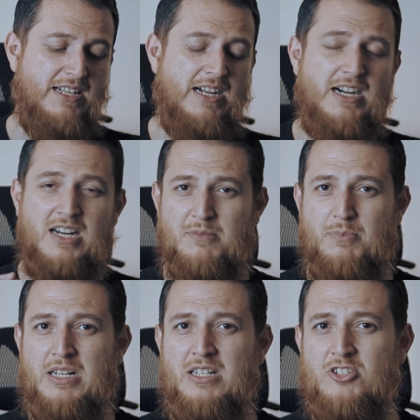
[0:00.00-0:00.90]

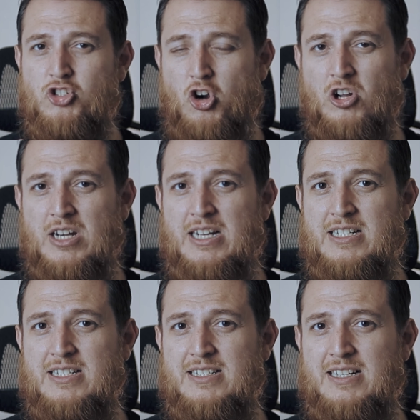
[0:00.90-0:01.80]
herbal,
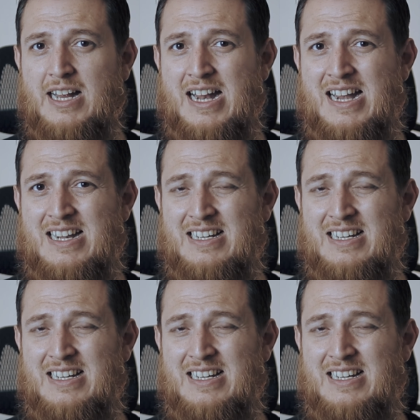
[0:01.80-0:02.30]
chocolate, and